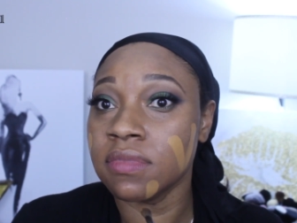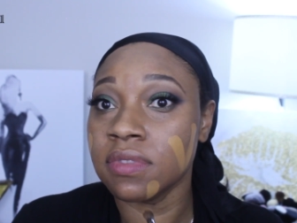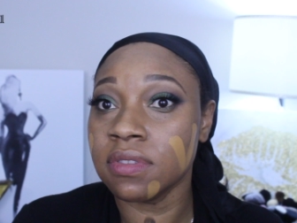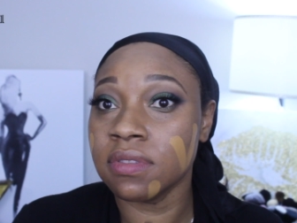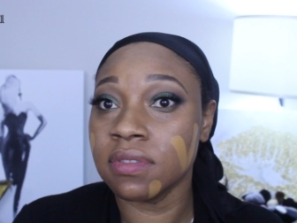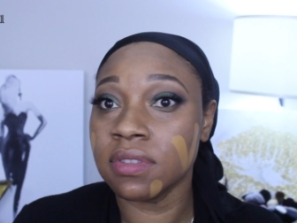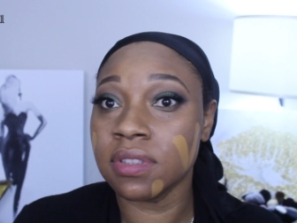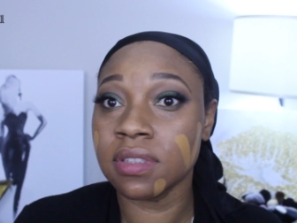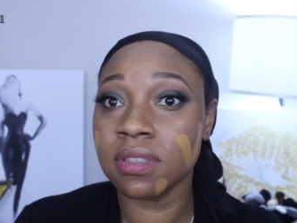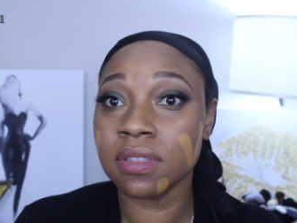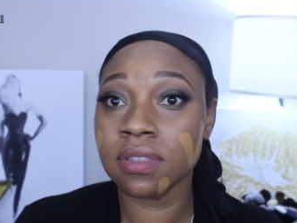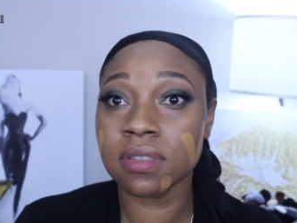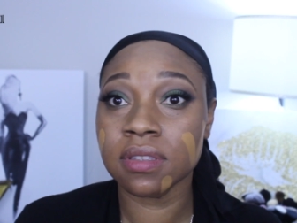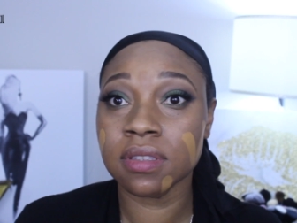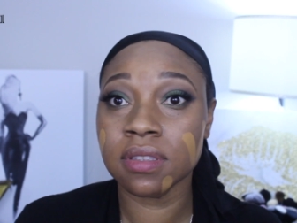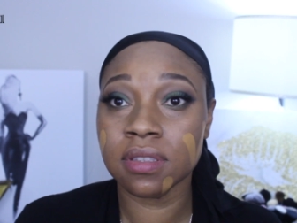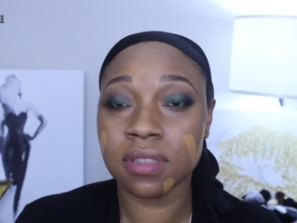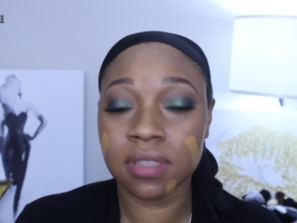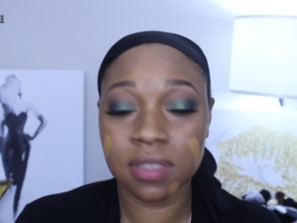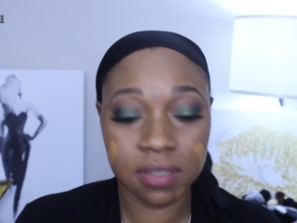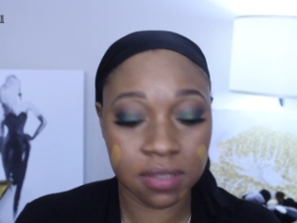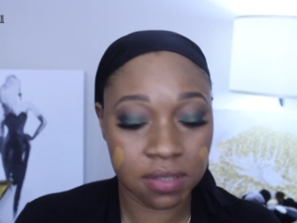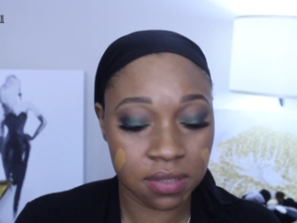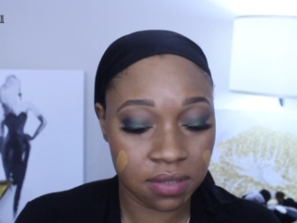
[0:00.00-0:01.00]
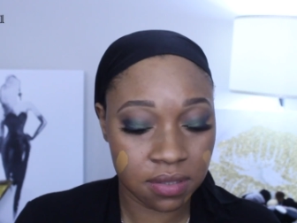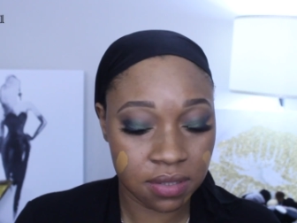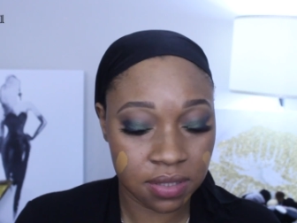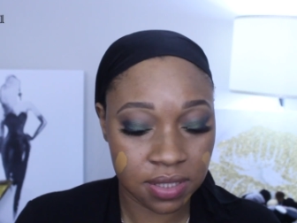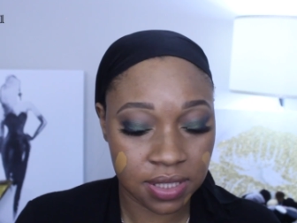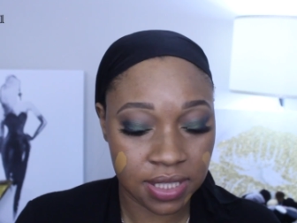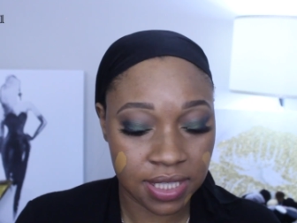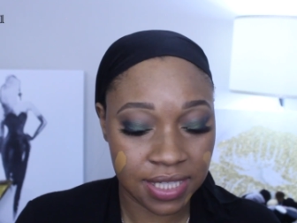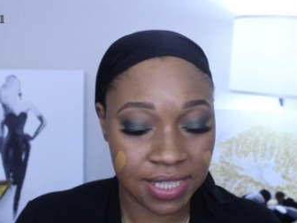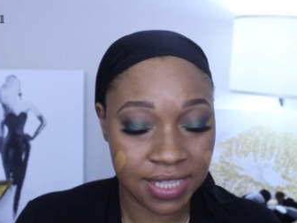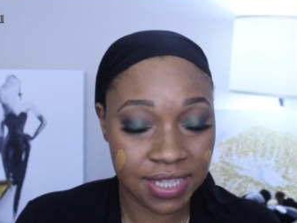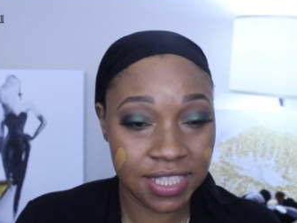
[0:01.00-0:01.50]
Oh, it looks a little
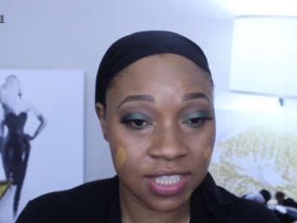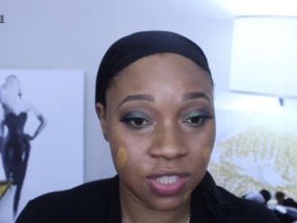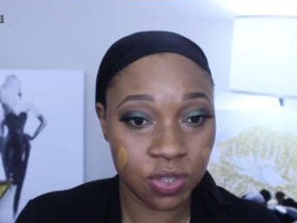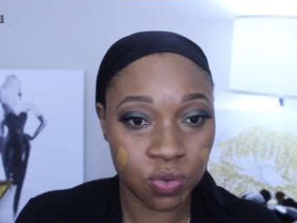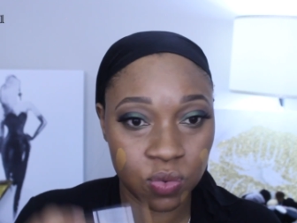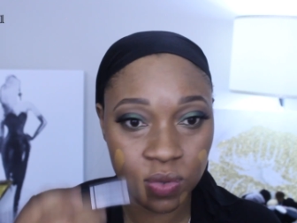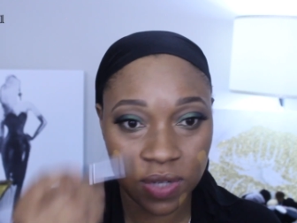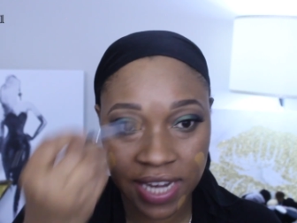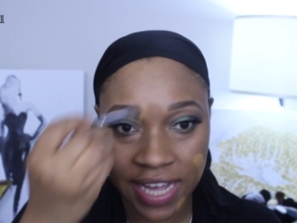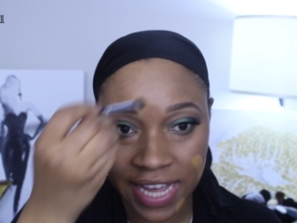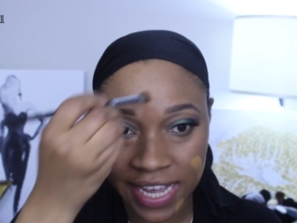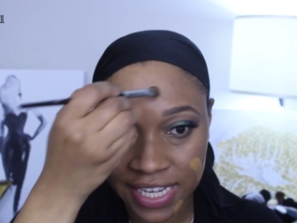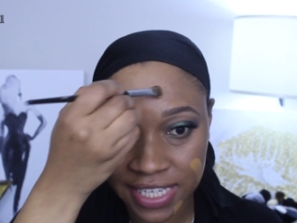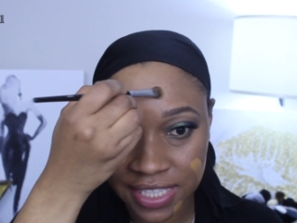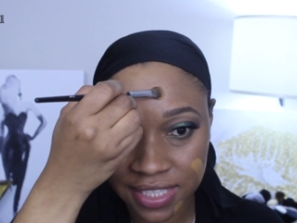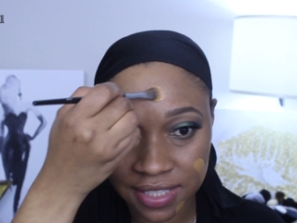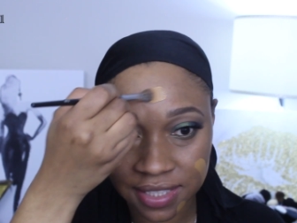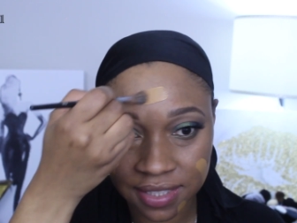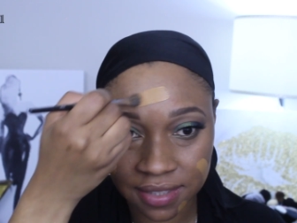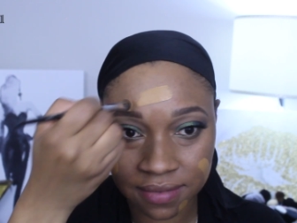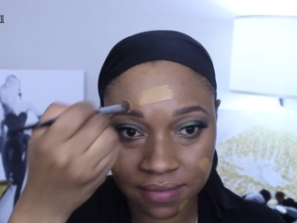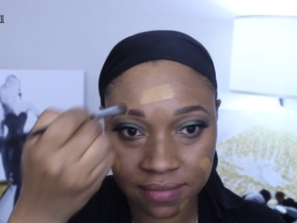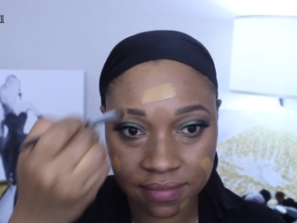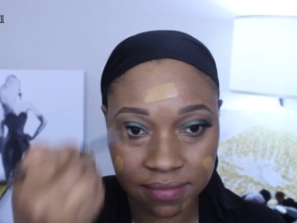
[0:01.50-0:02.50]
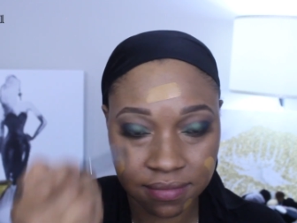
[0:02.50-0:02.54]
light.